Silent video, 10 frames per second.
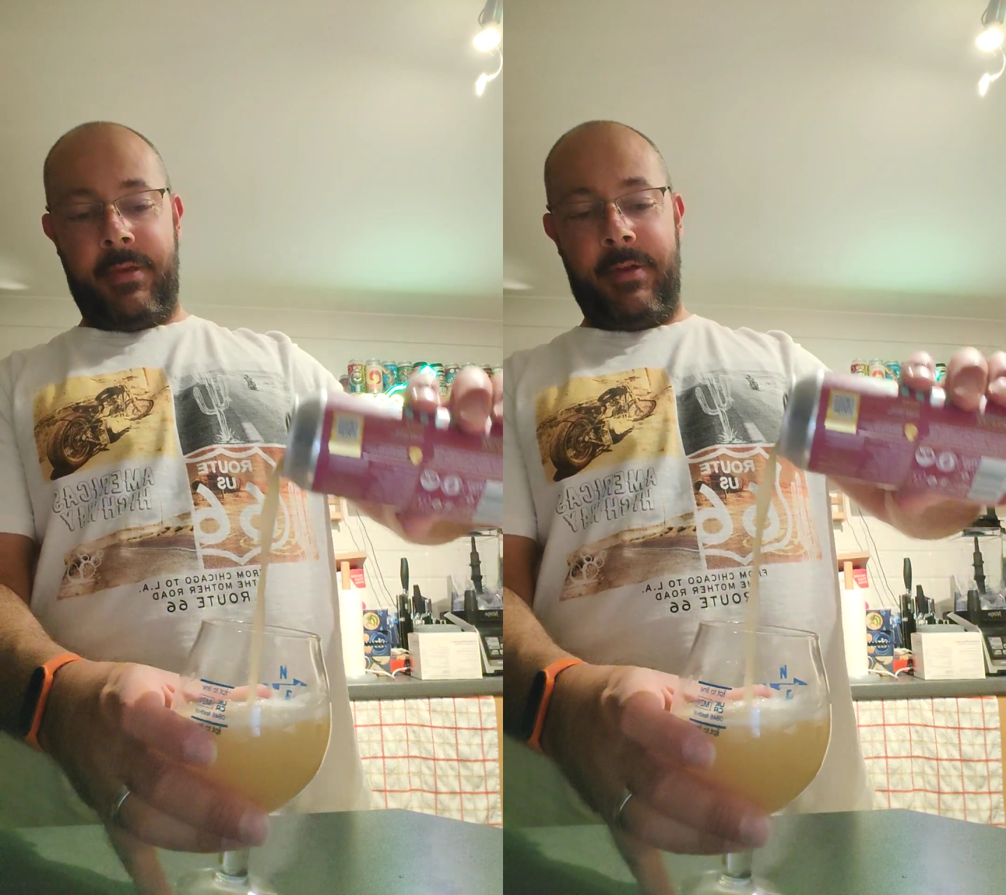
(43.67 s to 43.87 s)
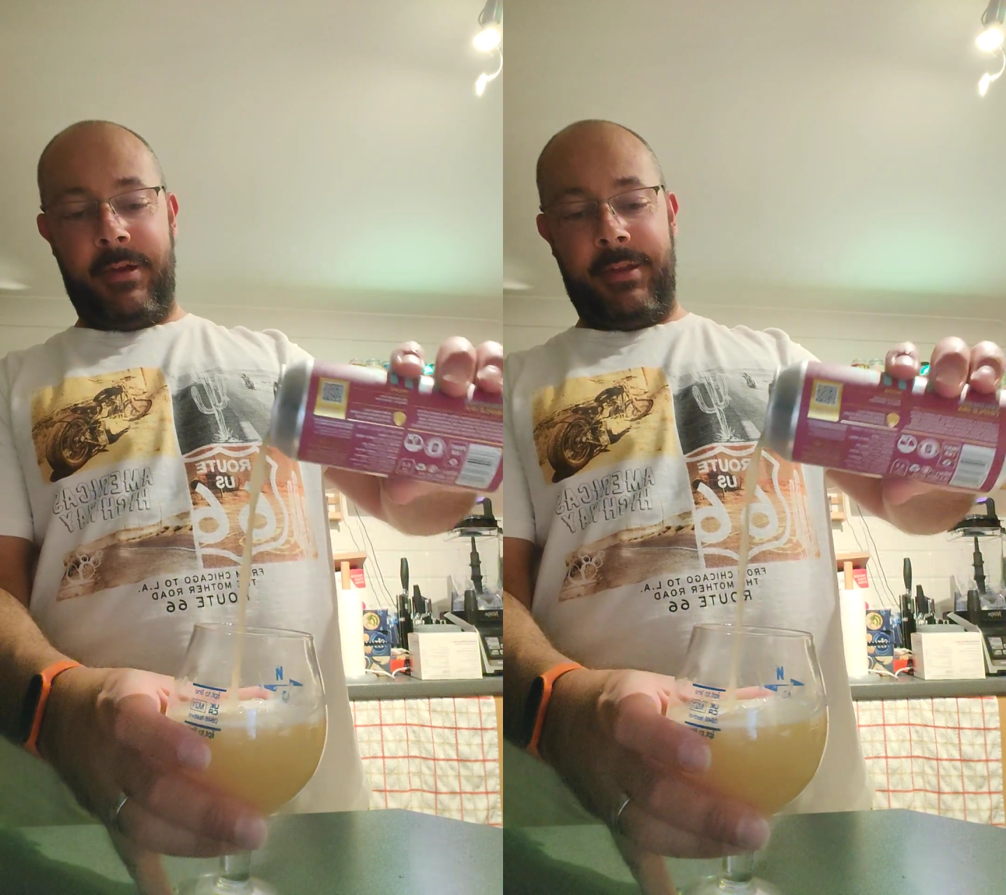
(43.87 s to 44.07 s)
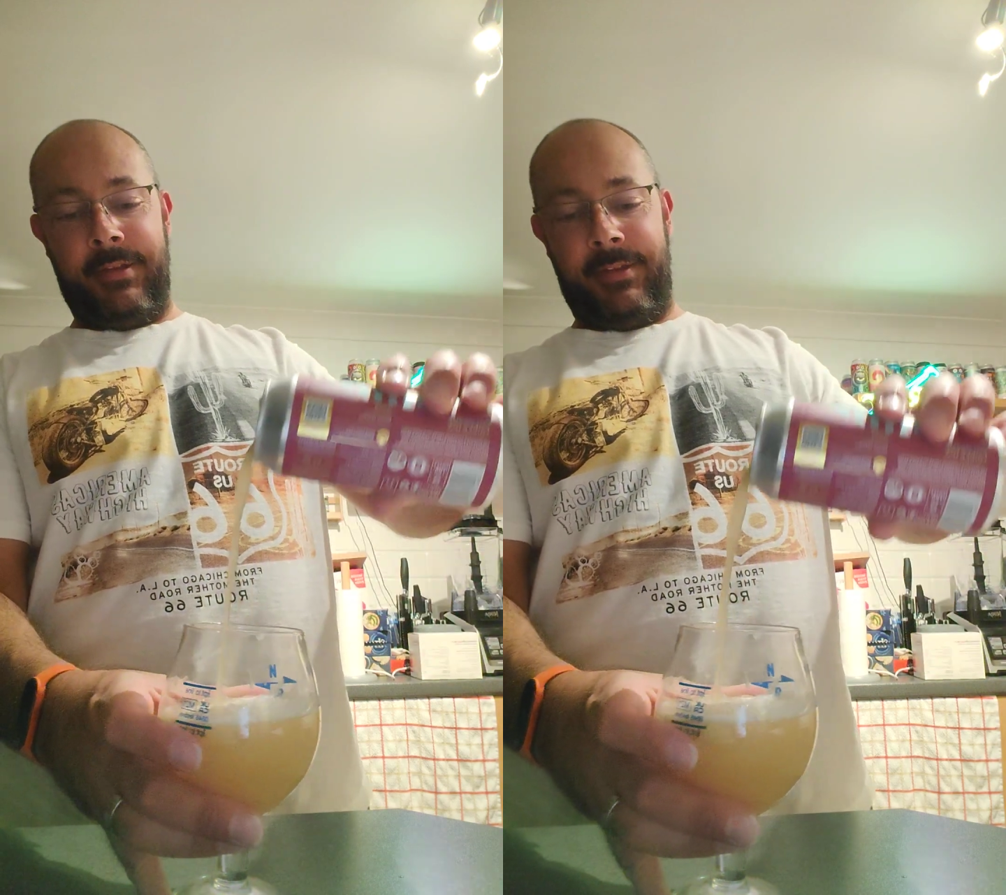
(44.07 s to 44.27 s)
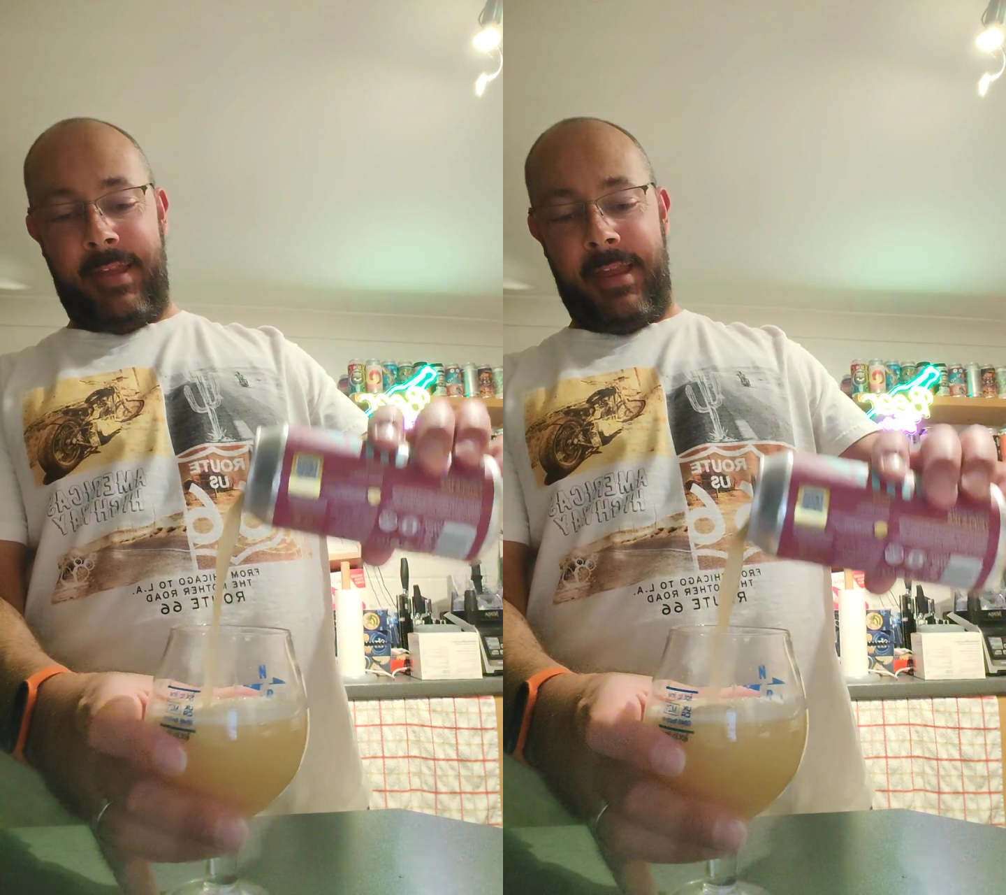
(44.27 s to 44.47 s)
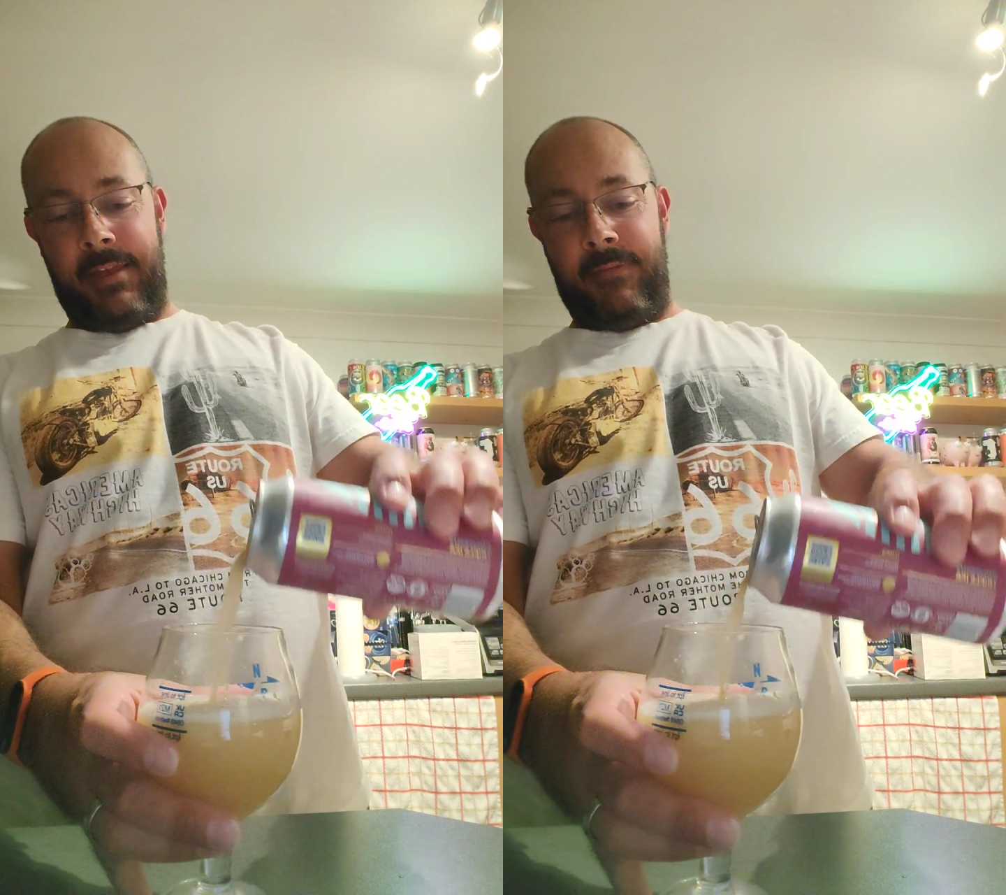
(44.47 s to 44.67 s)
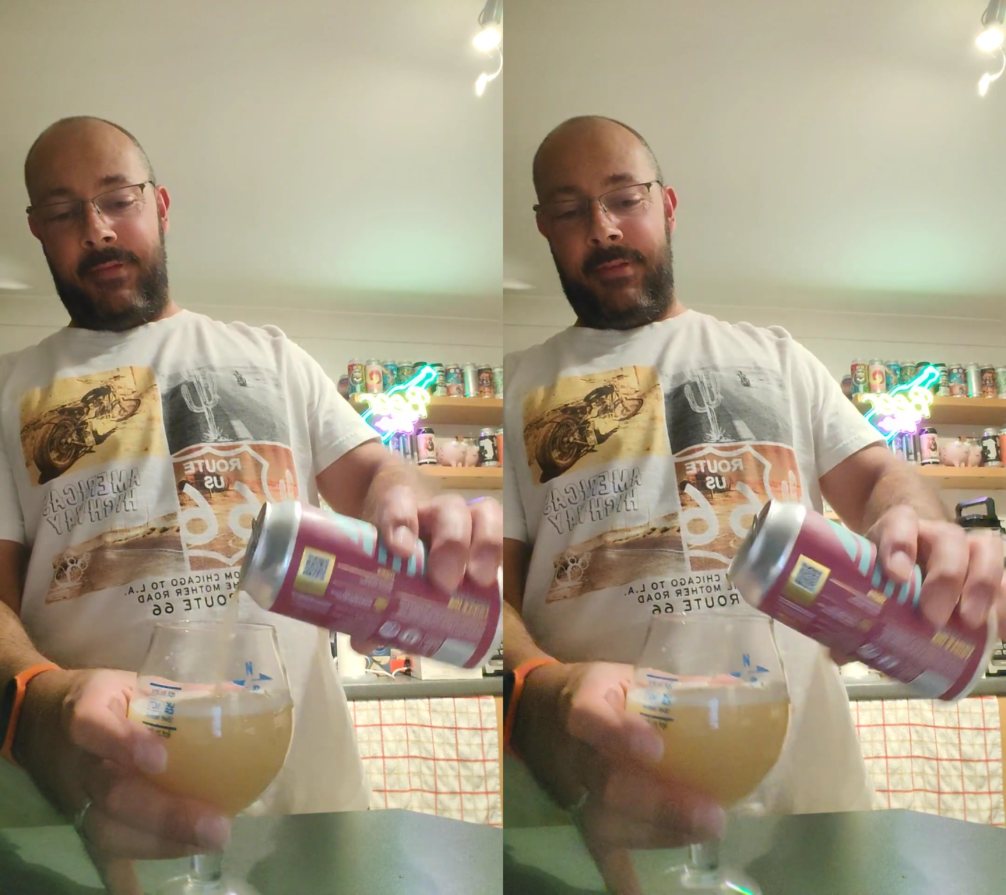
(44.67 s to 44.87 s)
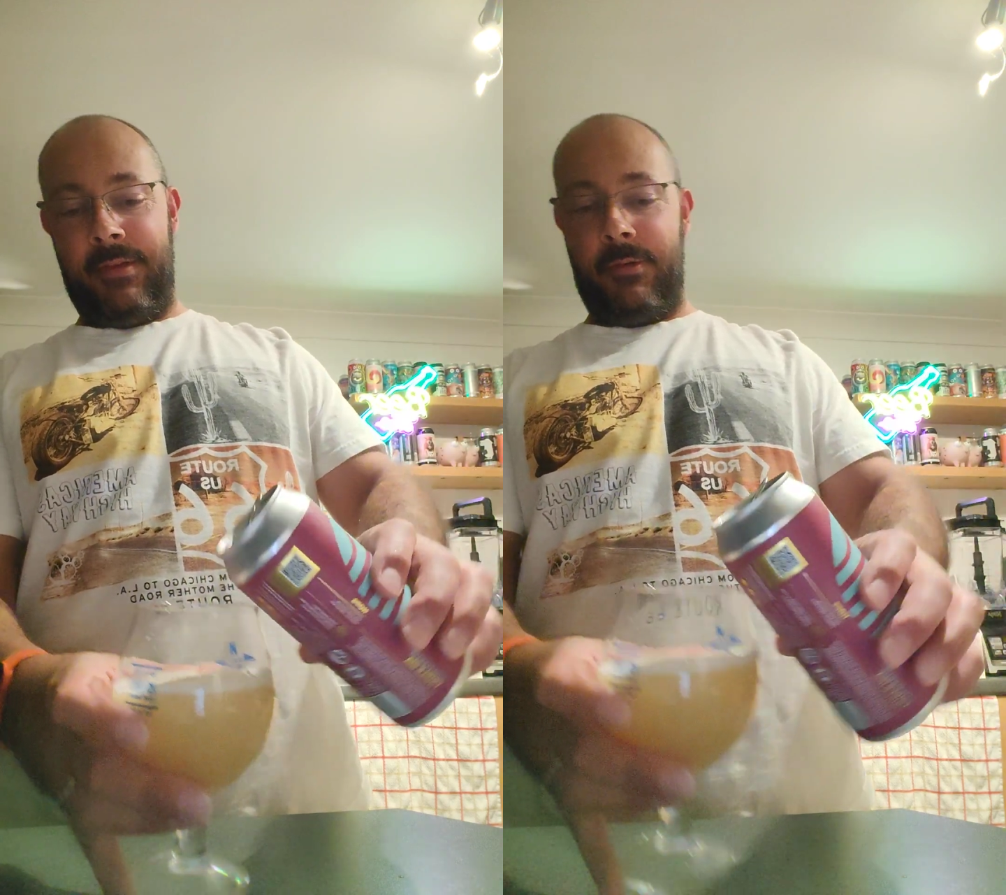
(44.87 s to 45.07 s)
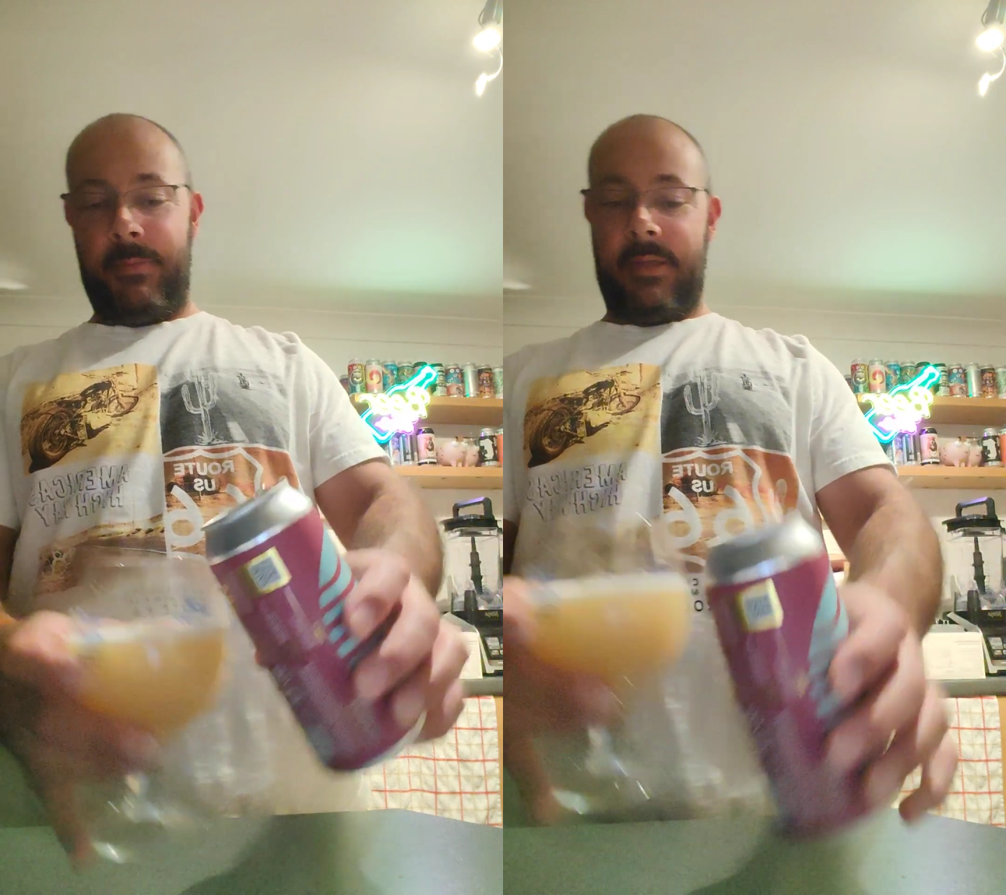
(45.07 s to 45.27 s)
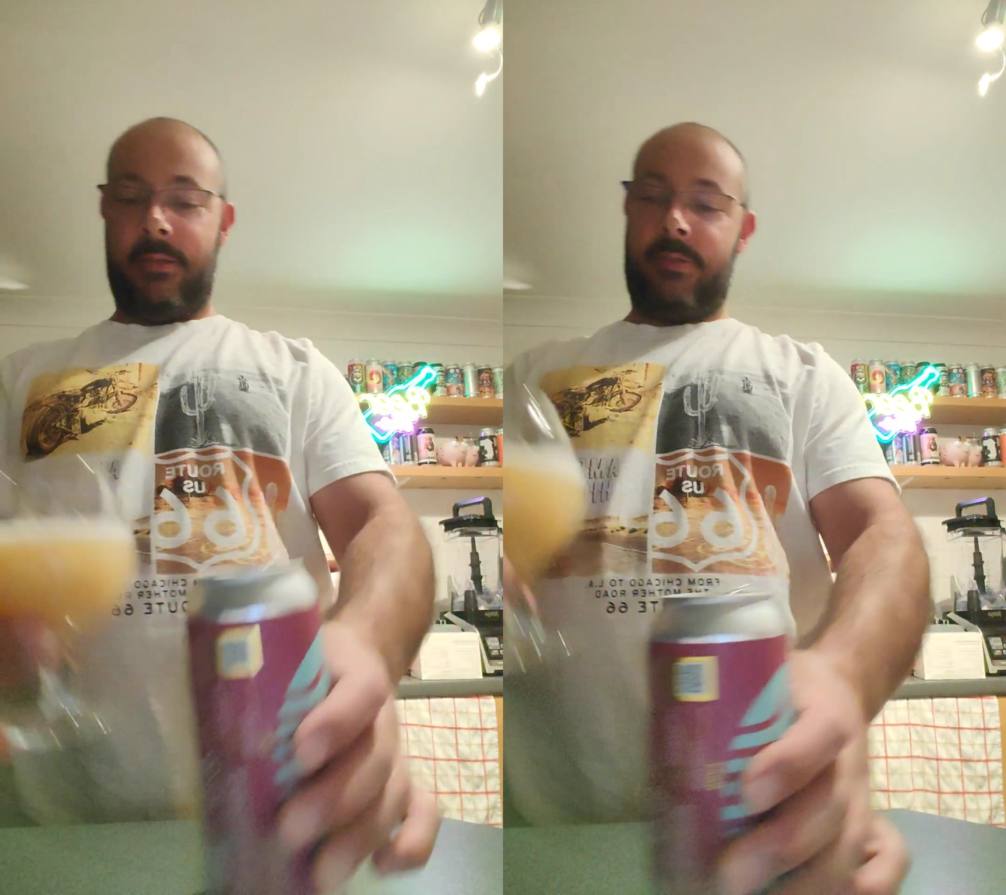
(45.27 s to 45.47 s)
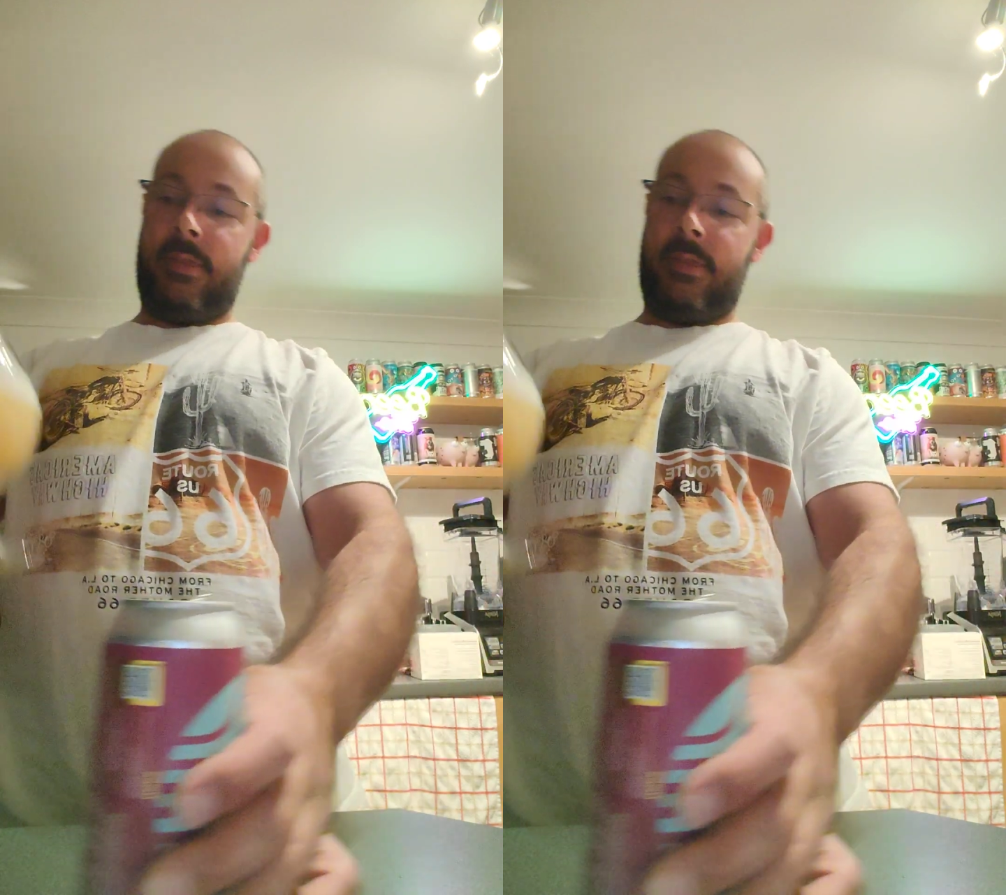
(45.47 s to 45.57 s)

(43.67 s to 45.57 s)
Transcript: I understand if it's a little bit